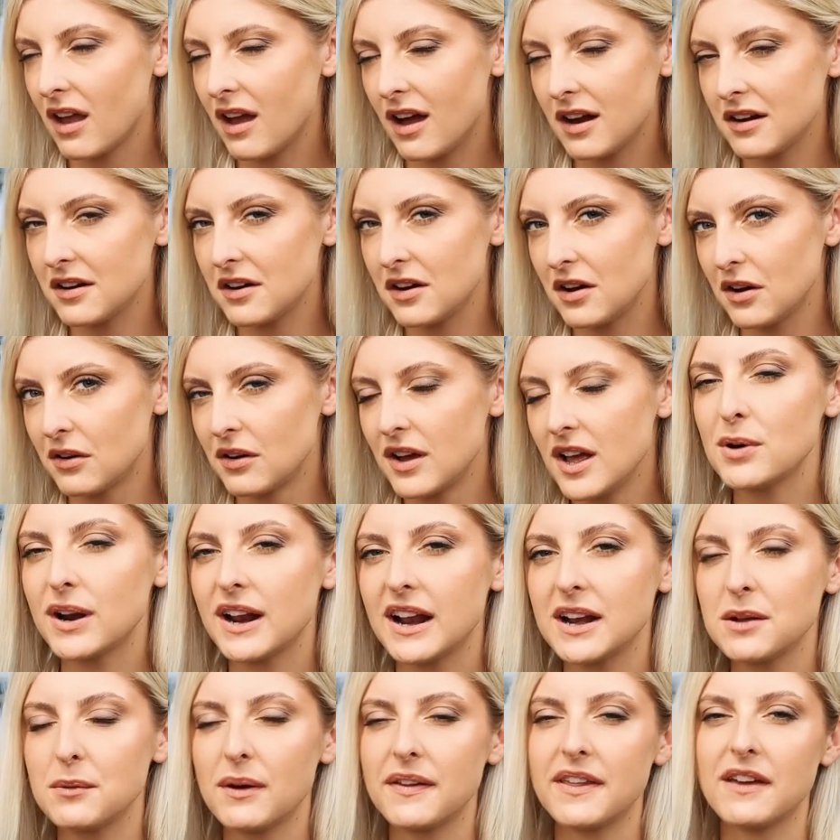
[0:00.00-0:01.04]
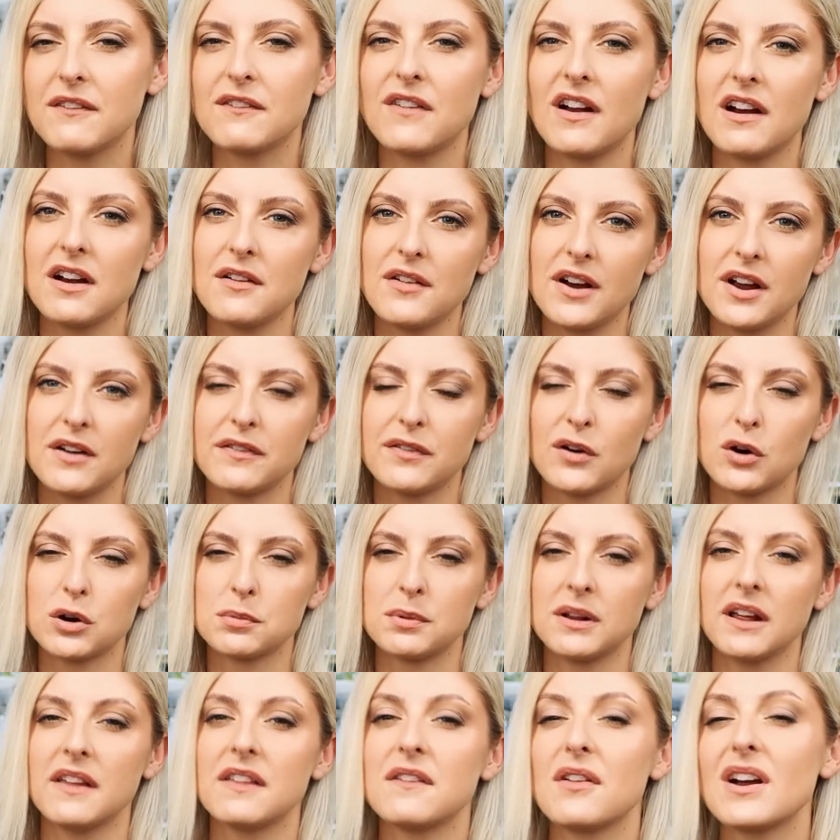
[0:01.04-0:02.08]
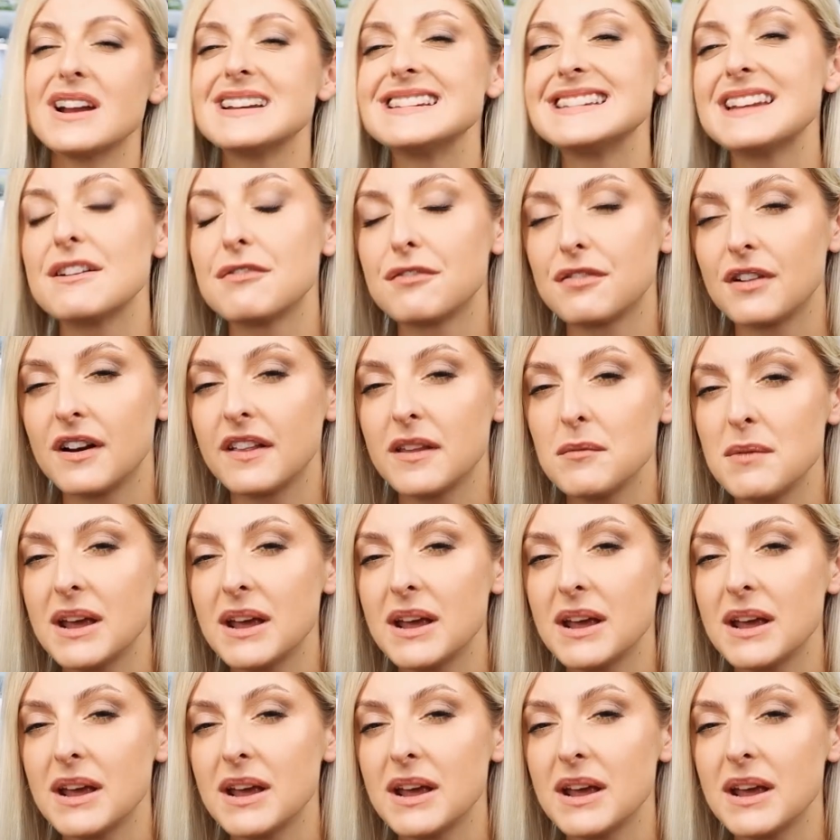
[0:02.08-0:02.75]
I don't know. But anyway, they're very, very affordable and they're very different.